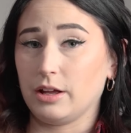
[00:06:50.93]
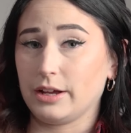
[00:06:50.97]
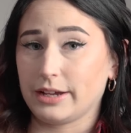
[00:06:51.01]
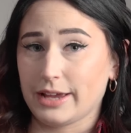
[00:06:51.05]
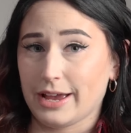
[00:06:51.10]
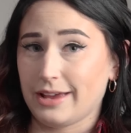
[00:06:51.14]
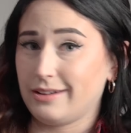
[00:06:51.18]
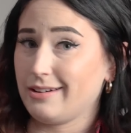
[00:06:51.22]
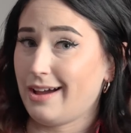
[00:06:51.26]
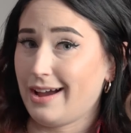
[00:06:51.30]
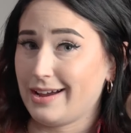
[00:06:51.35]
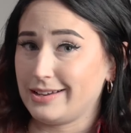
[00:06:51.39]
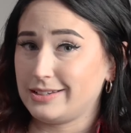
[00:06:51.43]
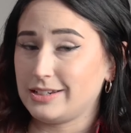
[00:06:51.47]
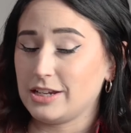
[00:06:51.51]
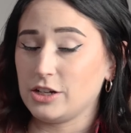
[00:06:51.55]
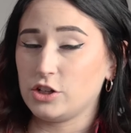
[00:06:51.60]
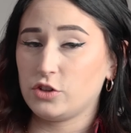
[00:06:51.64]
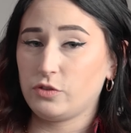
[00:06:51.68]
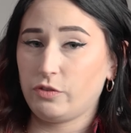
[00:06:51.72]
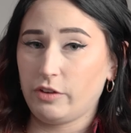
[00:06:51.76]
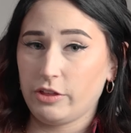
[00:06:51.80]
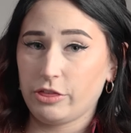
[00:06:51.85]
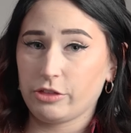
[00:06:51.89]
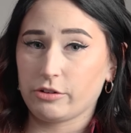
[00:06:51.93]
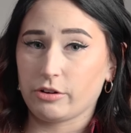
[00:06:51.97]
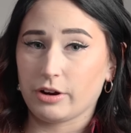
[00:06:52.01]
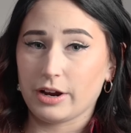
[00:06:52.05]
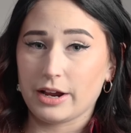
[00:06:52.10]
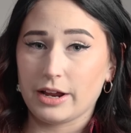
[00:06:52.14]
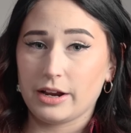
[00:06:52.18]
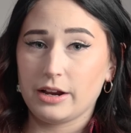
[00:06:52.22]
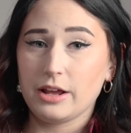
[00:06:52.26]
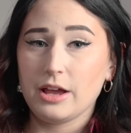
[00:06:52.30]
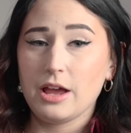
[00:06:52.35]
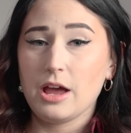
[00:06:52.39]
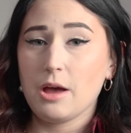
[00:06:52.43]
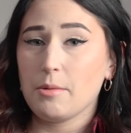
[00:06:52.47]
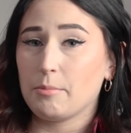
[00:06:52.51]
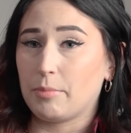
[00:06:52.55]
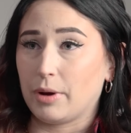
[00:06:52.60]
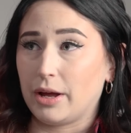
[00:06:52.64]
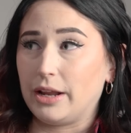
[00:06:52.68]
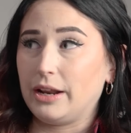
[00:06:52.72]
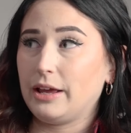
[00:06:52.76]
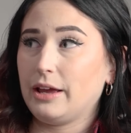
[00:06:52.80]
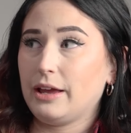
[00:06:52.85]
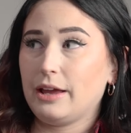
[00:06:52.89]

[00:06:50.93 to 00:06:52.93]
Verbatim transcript: Again, I teach fifth grade, but